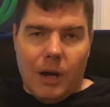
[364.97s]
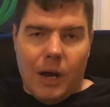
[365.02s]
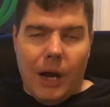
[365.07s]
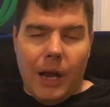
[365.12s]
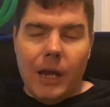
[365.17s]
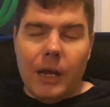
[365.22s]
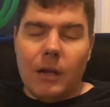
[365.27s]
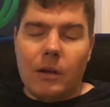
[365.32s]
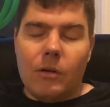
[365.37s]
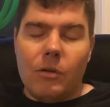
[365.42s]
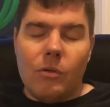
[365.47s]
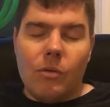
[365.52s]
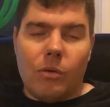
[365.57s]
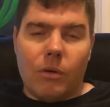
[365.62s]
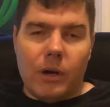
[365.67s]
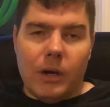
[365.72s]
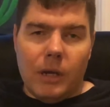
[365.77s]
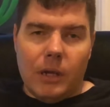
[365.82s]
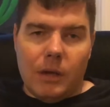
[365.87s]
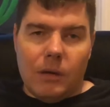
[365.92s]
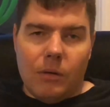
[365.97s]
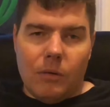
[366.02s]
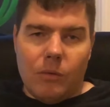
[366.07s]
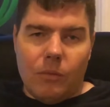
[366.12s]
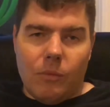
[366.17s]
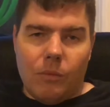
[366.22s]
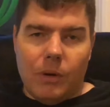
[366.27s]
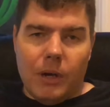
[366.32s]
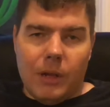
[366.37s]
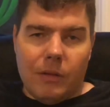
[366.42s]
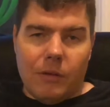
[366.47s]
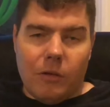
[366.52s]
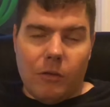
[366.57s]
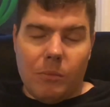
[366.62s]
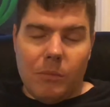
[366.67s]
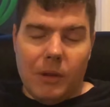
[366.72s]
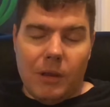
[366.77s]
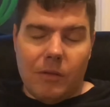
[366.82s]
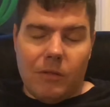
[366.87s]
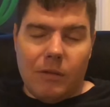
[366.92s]
I ignore it when it
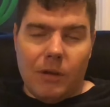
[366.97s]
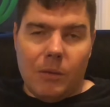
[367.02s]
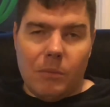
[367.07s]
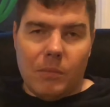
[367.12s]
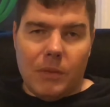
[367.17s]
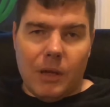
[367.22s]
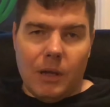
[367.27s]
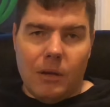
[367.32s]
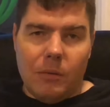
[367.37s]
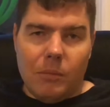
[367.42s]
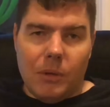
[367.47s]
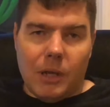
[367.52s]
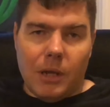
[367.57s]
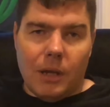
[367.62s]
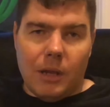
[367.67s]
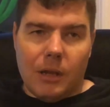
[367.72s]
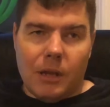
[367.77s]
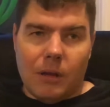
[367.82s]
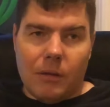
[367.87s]
tells me the same thing because,